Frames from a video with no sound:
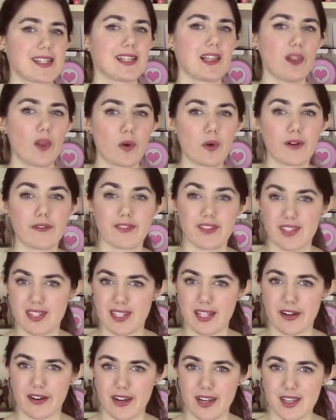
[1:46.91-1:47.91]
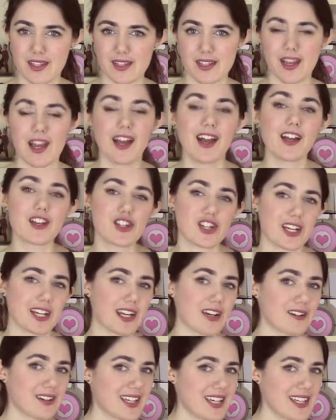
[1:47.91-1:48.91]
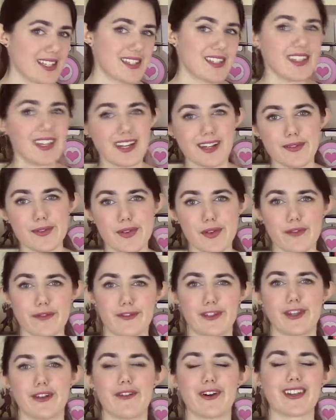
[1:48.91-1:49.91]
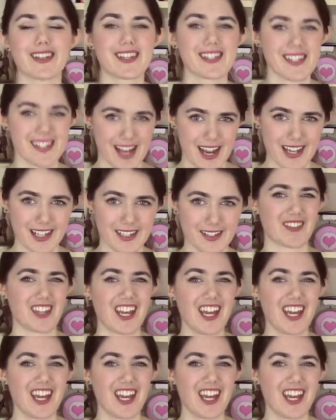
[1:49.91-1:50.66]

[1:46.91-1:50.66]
lore of the series, check out Casey Young's review on the site.